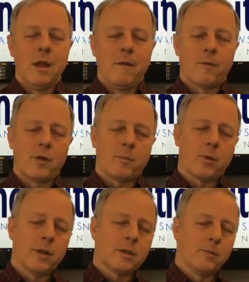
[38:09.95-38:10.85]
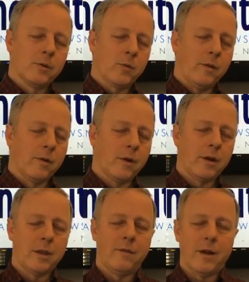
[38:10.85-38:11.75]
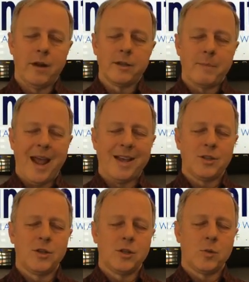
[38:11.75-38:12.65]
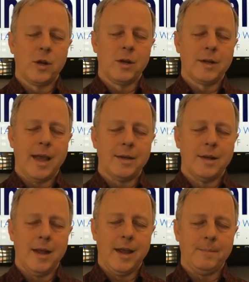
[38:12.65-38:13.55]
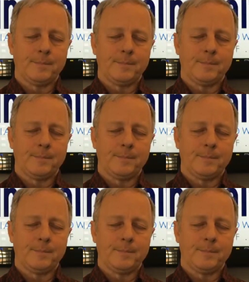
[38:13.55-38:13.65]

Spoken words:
for the principles we've learned in the various passages we looked at today.